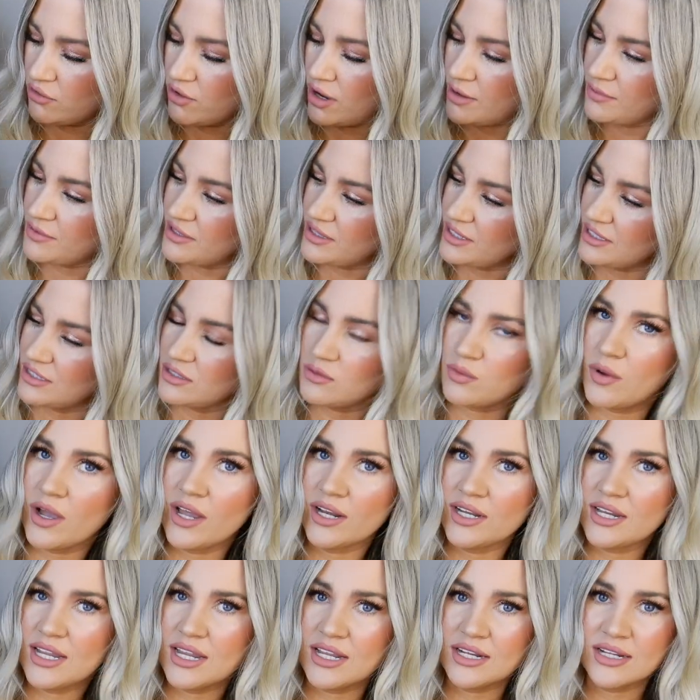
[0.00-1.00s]
grabbed this
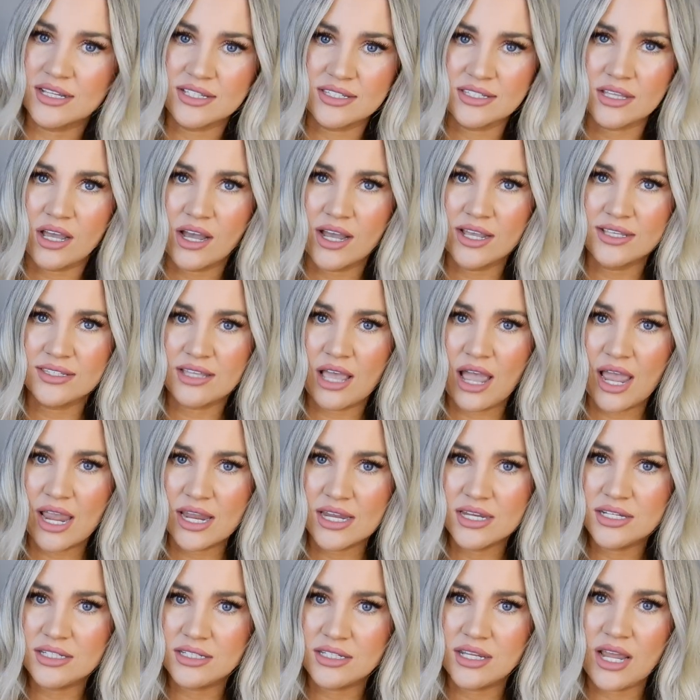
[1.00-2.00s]
one in a size
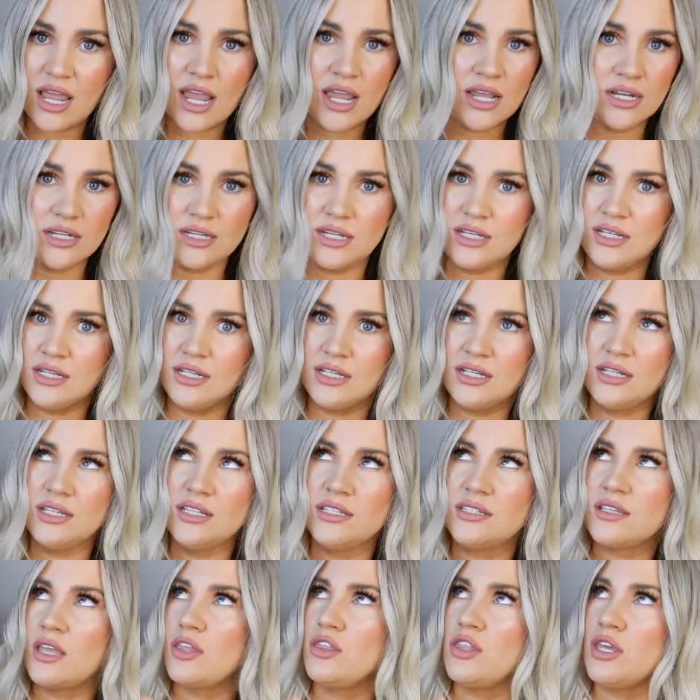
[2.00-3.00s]
eight, and it
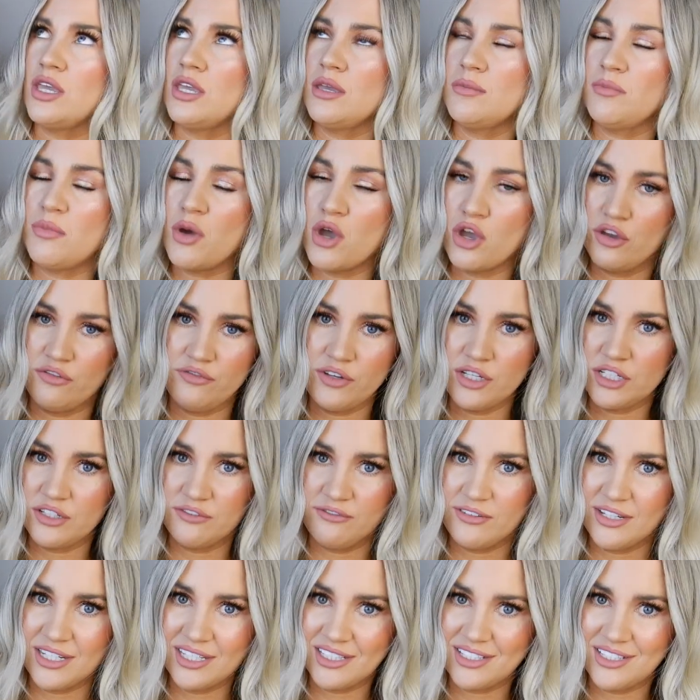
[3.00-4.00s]
is the perfect
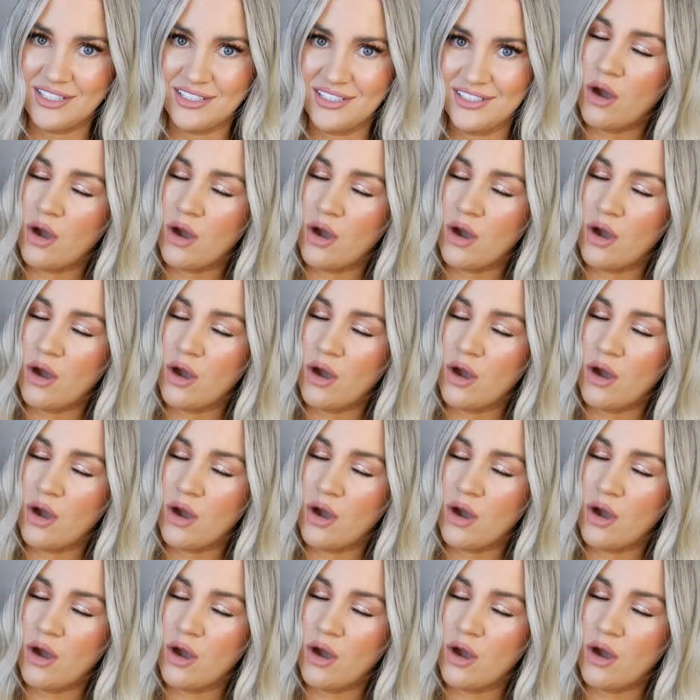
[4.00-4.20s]
fit.